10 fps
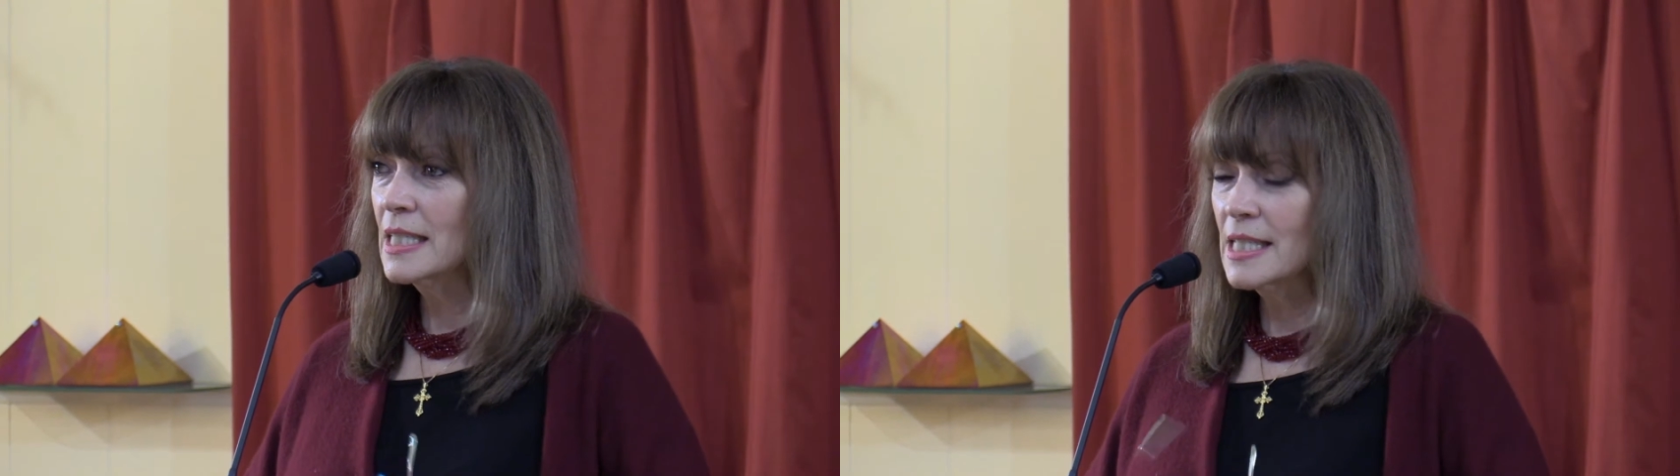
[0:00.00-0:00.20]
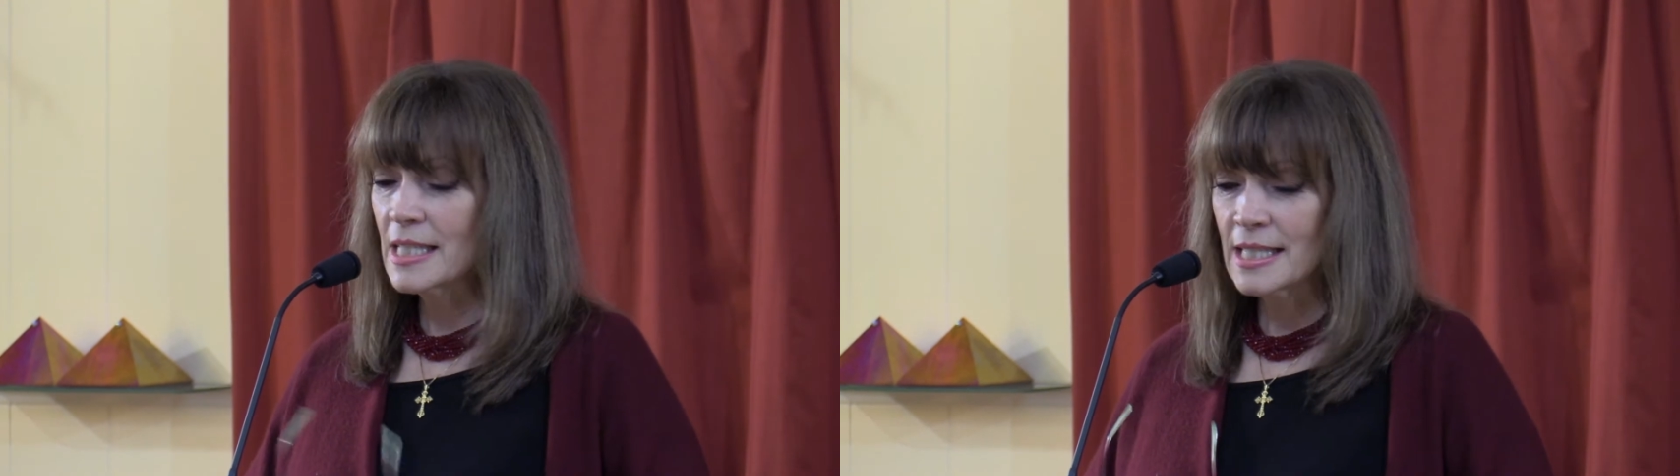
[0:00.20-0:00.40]

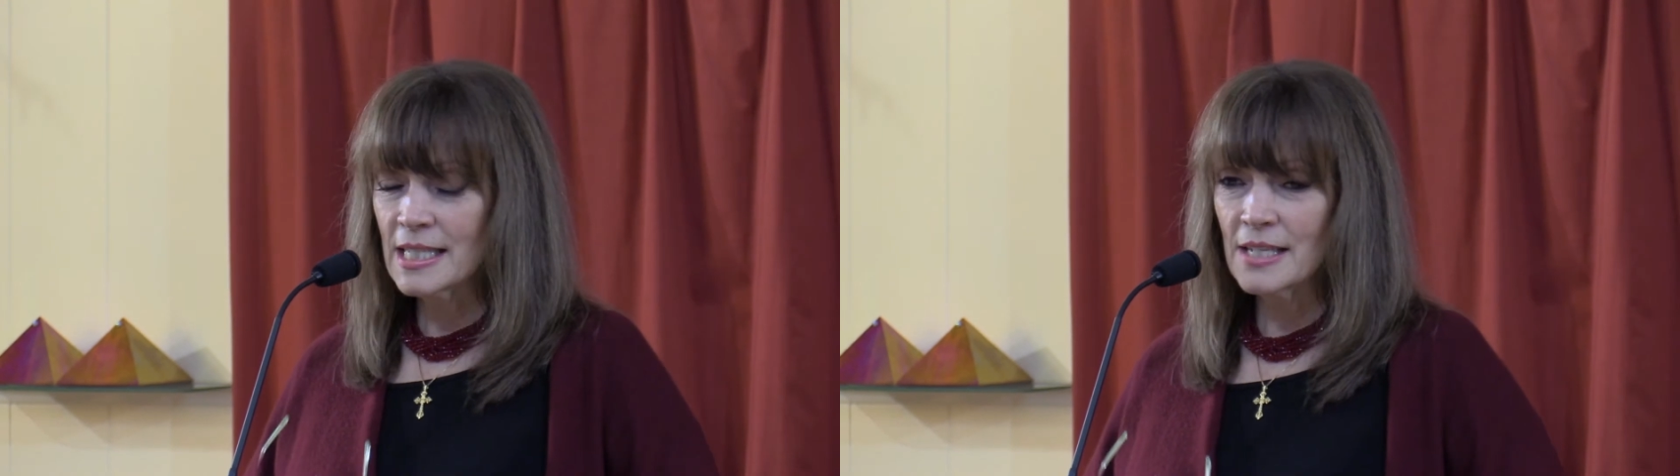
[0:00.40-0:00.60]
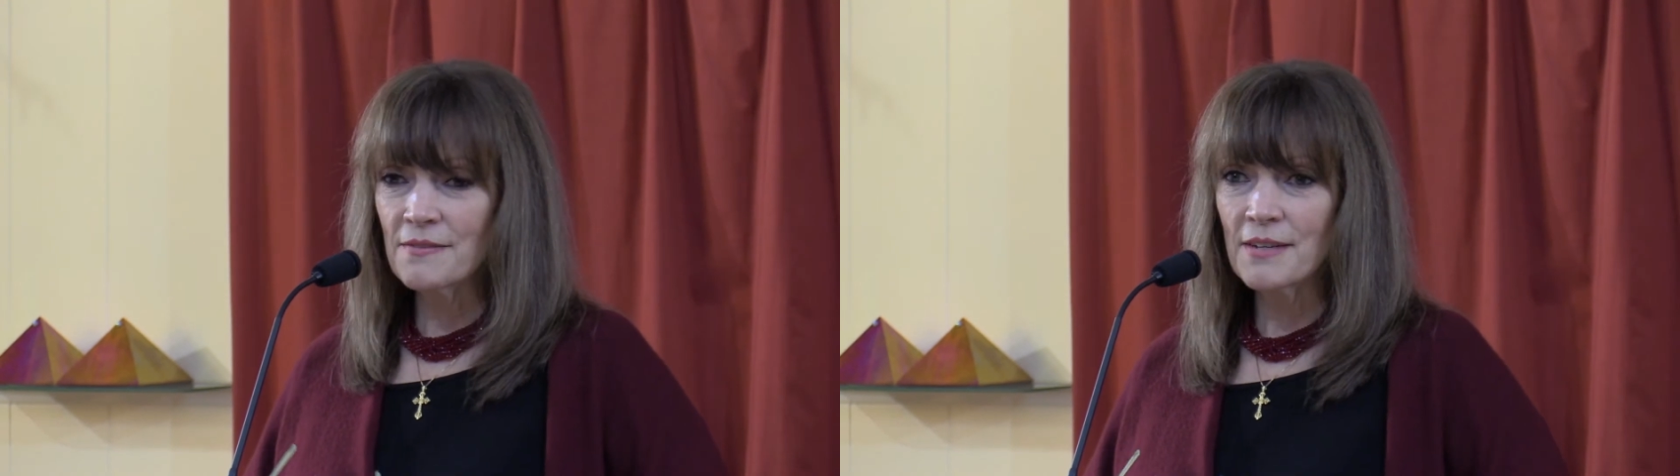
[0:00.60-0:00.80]
This is
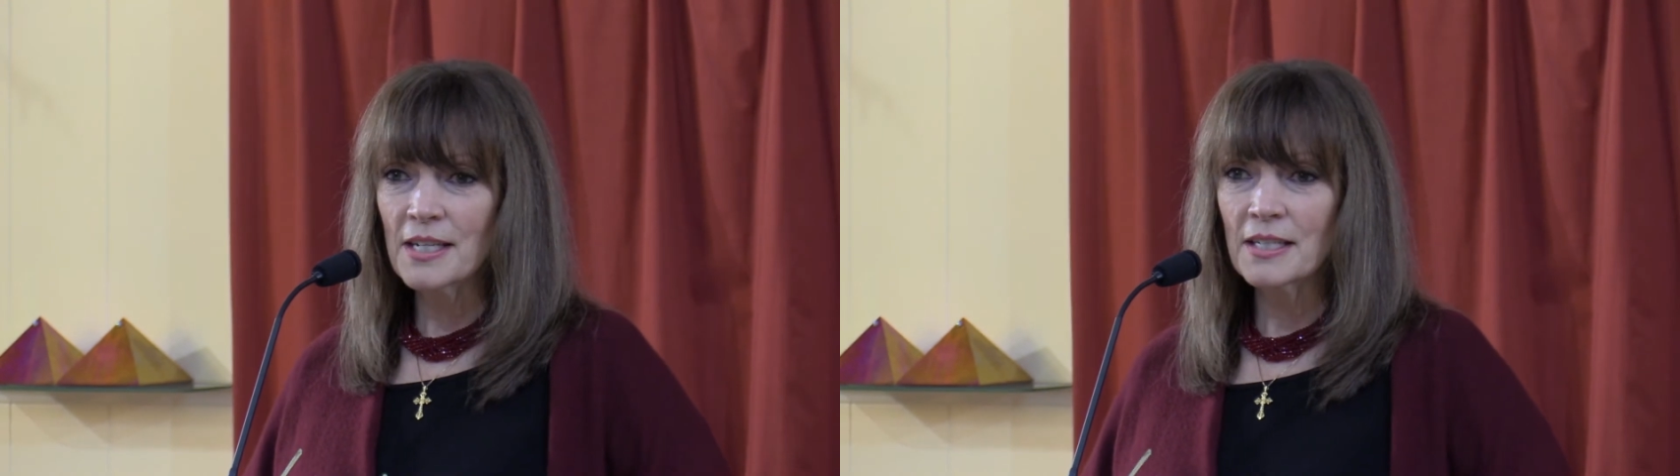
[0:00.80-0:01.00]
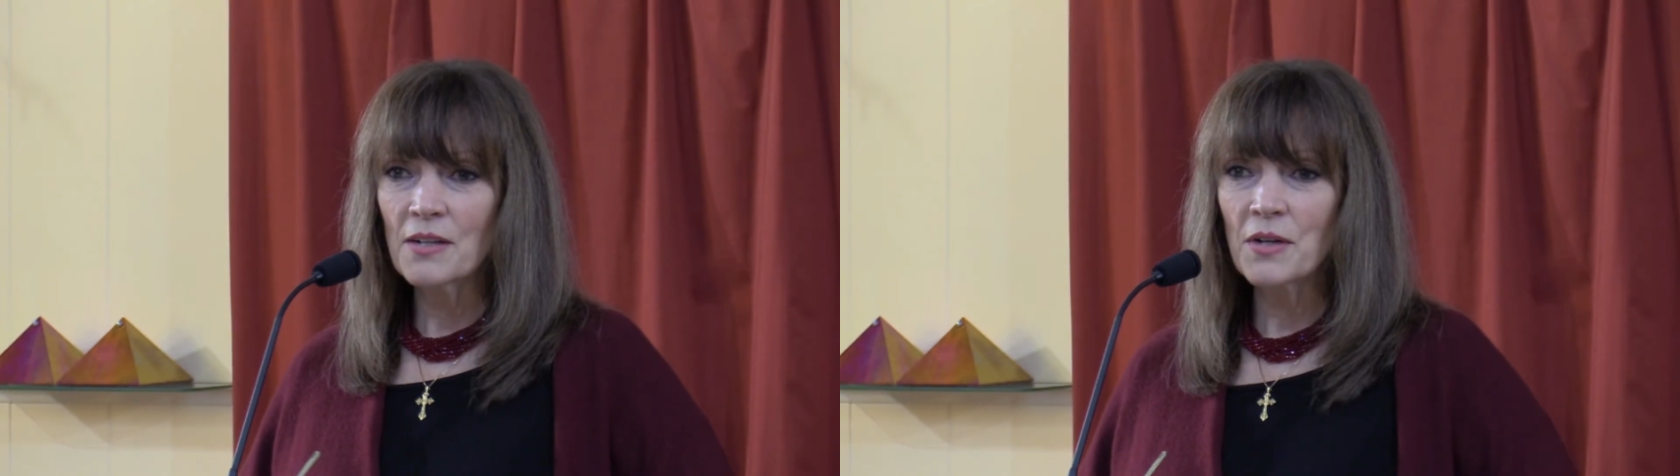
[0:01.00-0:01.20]
Cindy
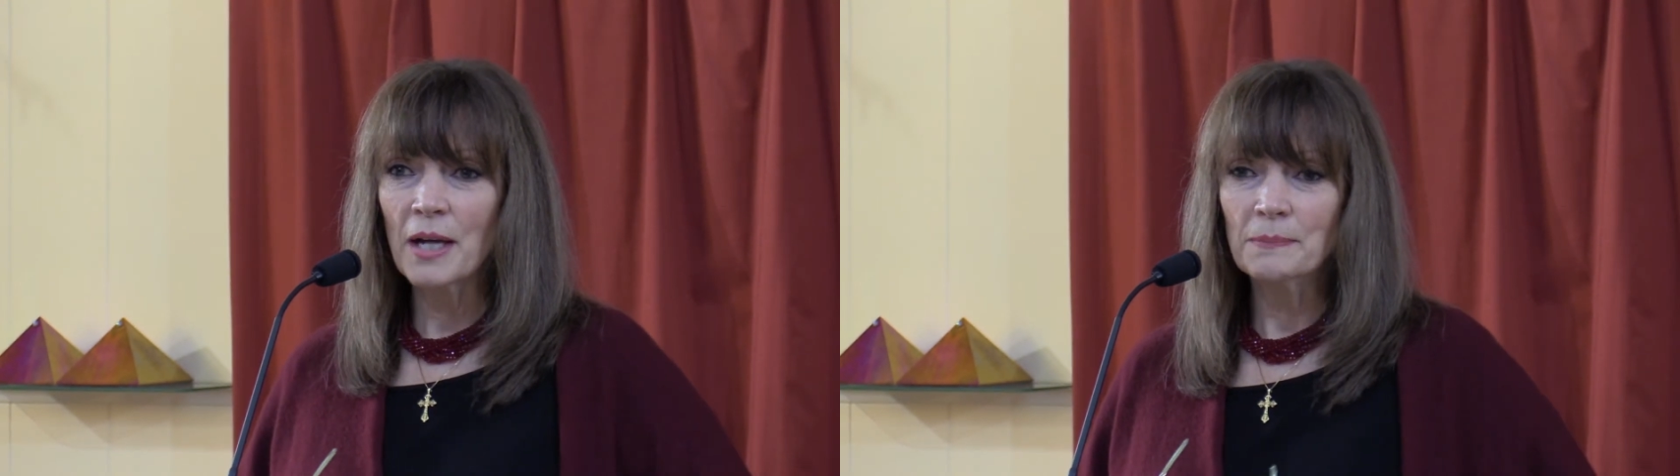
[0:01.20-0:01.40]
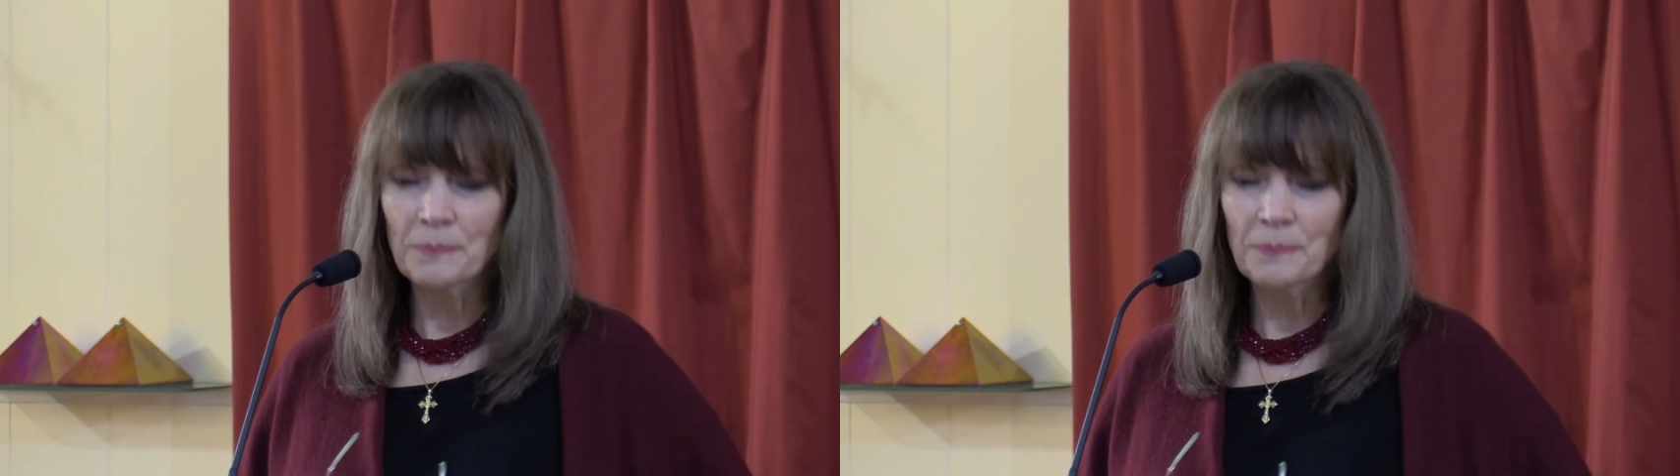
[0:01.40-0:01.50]
fun. Okay.